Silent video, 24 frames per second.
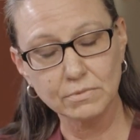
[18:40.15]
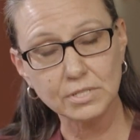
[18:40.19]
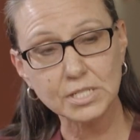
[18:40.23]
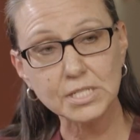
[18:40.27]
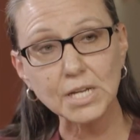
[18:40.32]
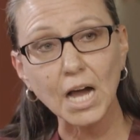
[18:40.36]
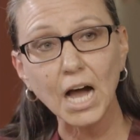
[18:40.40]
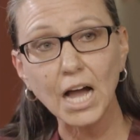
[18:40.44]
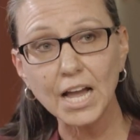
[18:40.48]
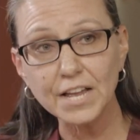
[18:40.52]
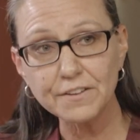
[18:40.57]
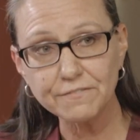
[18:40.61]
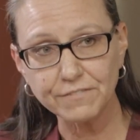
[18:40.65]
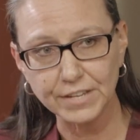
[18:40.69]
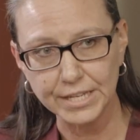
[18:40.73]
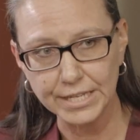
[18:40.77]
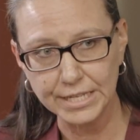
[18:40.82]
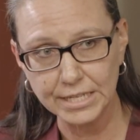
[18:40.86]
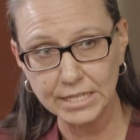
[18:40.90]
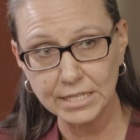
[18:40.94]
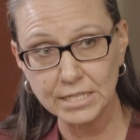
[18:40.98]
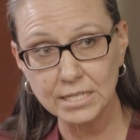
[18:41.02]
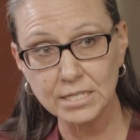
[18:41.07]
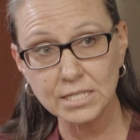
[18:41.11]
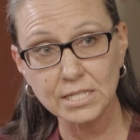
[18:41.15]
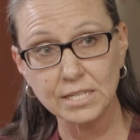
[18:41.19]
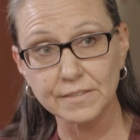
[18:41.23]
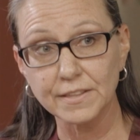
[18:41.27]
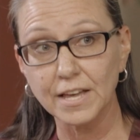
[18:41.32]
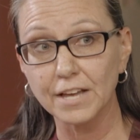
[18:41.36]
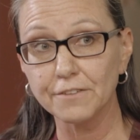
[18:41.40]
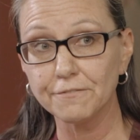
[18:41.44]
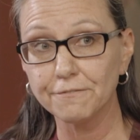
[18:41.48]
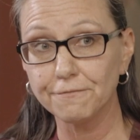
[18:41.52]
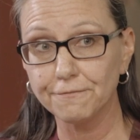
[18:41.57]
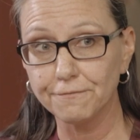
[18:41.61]
dive into
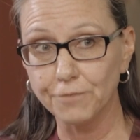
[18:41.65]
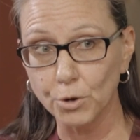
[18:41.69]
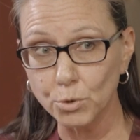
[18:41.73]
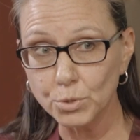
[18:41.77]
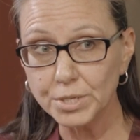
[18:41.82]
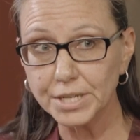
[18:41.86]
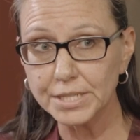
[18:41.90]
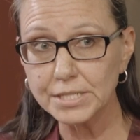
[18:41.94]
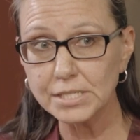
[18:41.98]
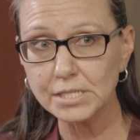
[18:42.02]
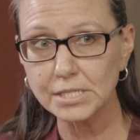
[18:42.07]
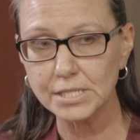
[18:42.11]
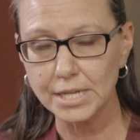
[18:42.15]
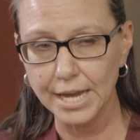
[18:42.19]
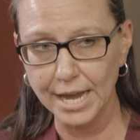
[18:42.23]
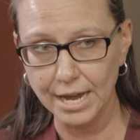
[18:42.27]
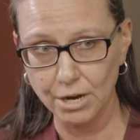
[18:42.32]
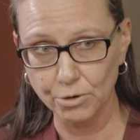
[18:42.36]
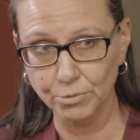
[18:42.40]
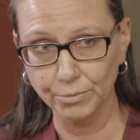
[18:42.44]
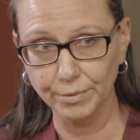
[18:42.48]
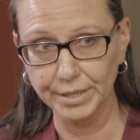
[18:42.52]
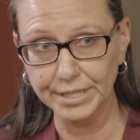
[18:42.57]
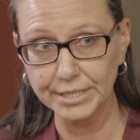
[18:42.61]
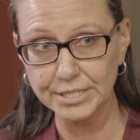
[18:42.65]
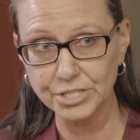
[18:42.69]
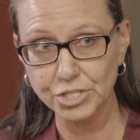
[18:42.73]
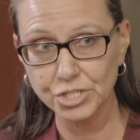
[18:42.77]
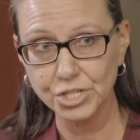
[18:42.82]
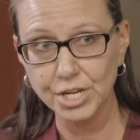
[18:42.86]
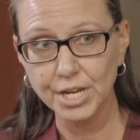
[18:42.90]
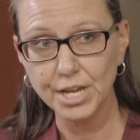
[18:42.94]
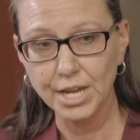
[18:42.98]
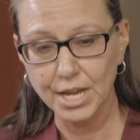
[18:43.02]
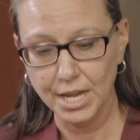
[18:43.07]
that focused outreach.